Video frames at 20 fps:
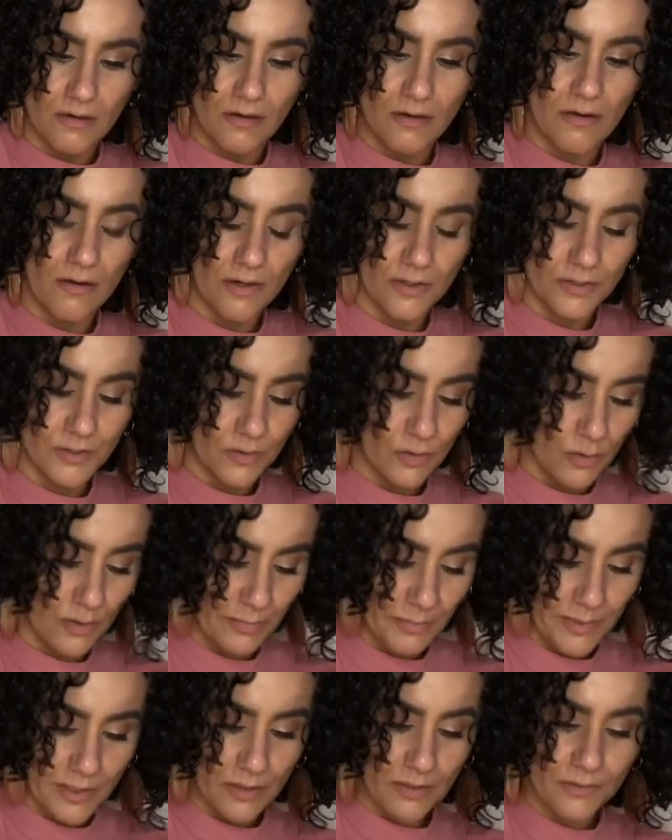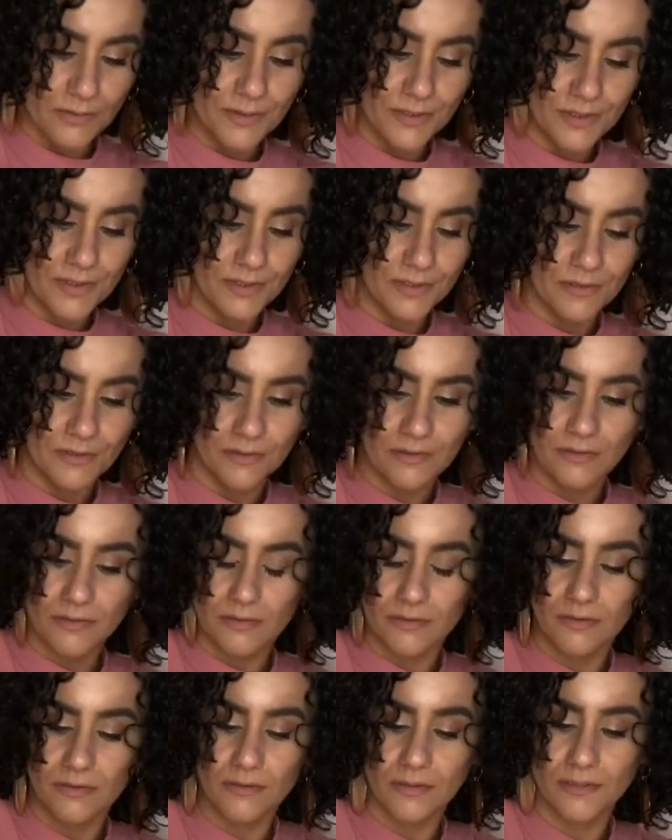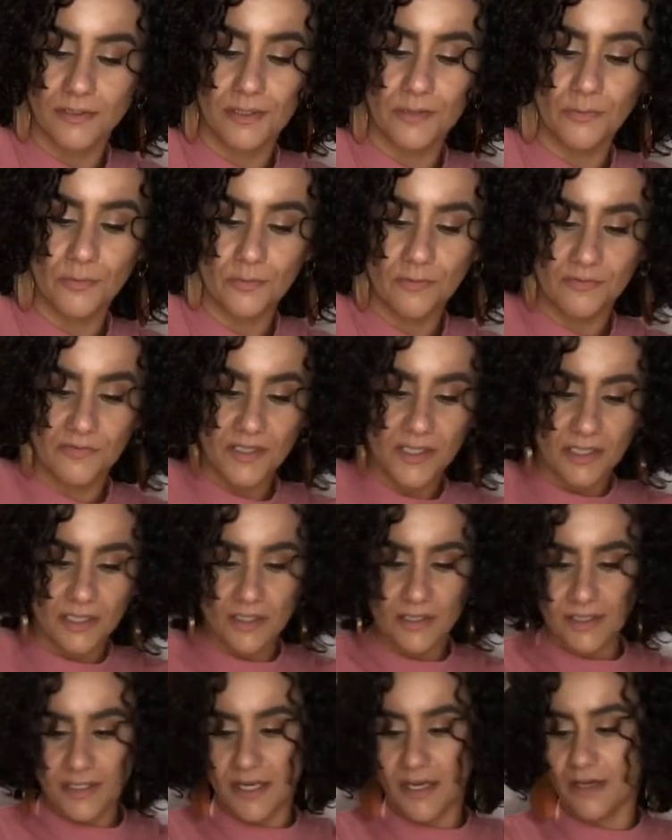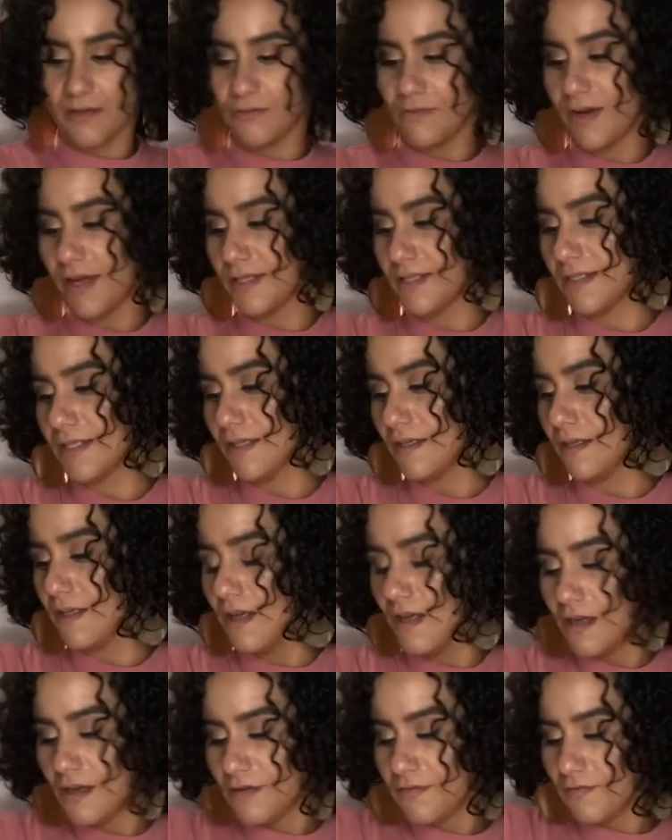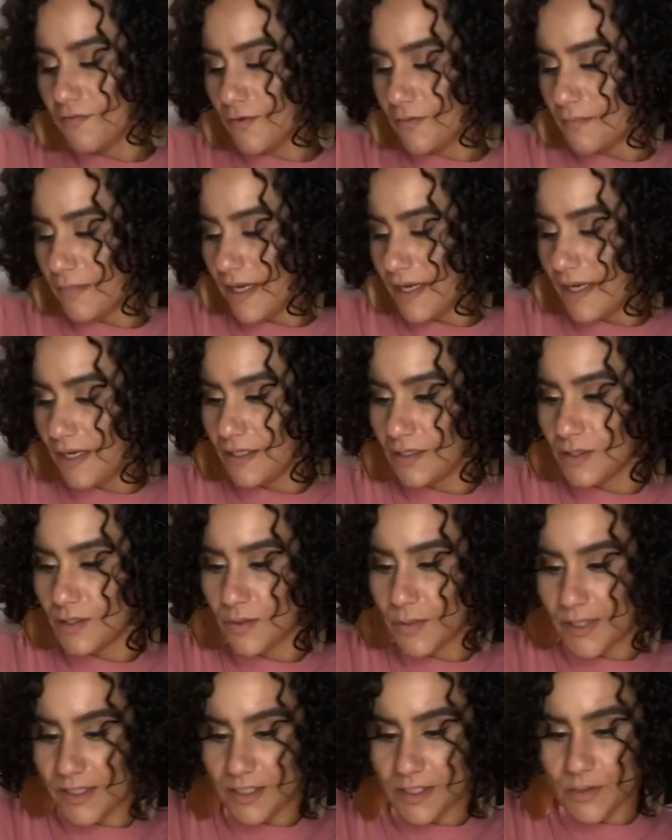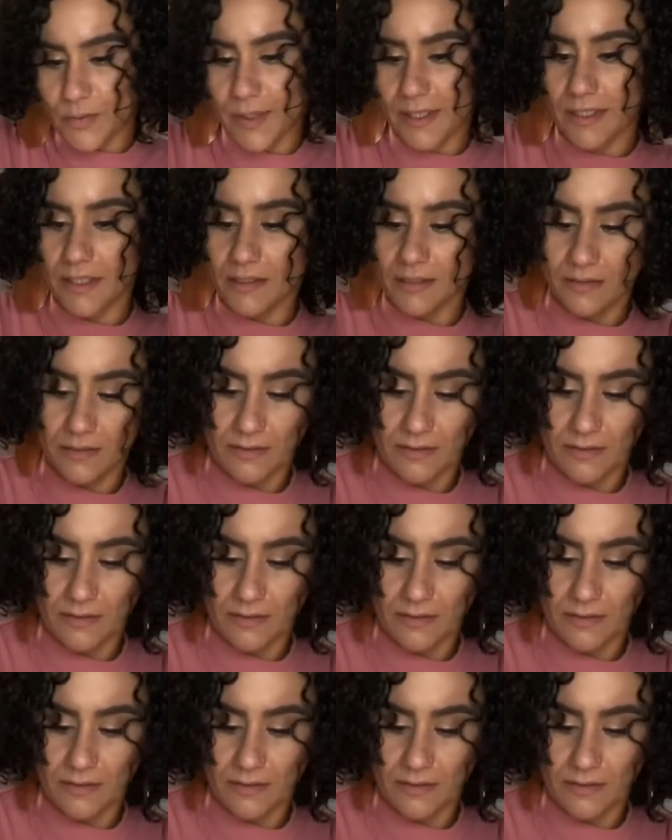our Scorpios, Sun, Moon, Venus, and Rising for May 2020.